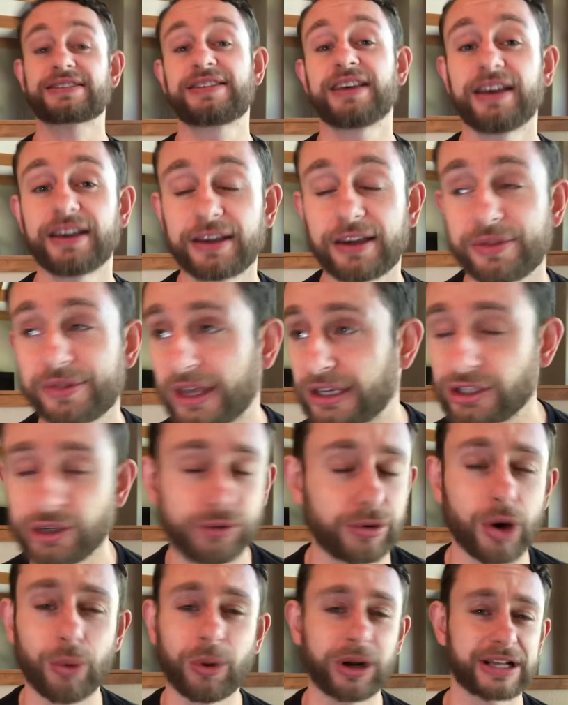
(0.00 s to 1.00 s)
thing that you
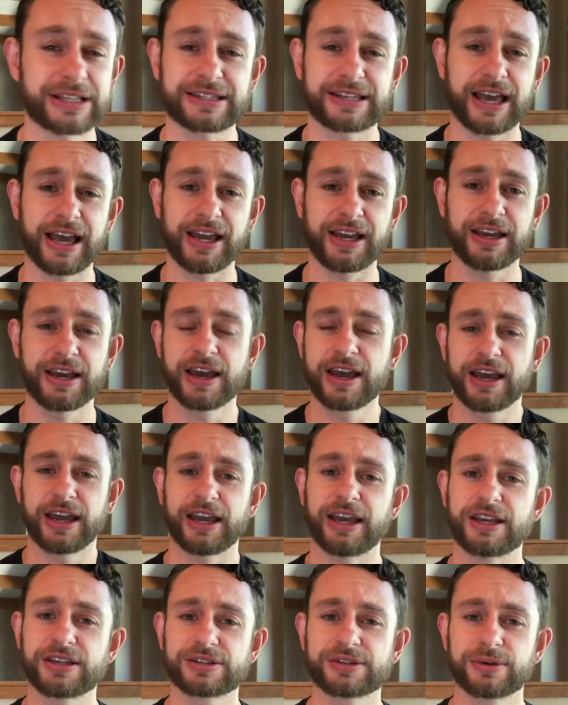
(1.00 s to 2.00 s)
don't want to say
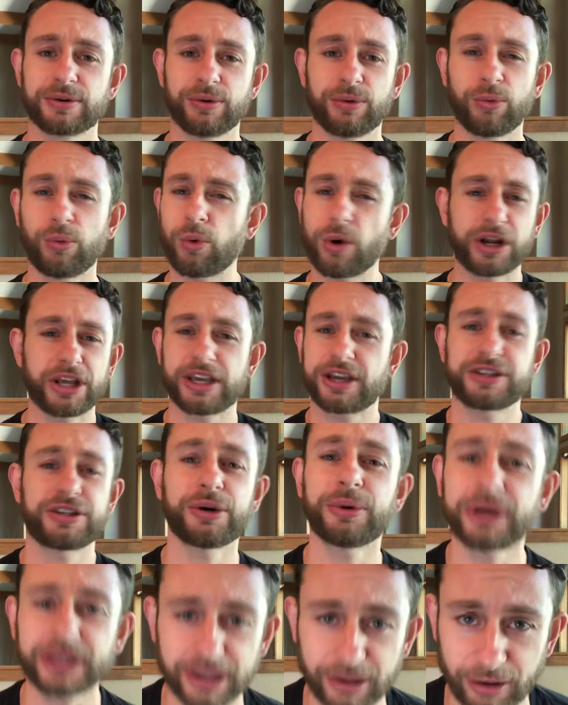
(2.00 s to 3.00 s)
is, What do you
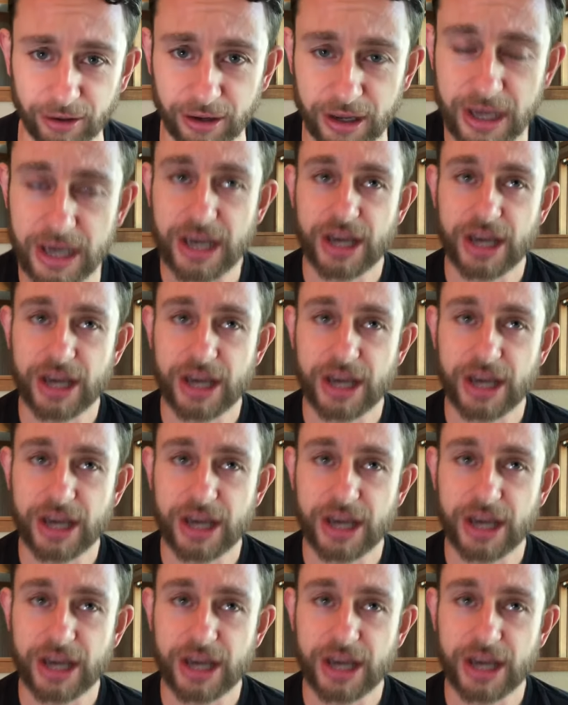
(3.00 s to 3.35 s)
do here?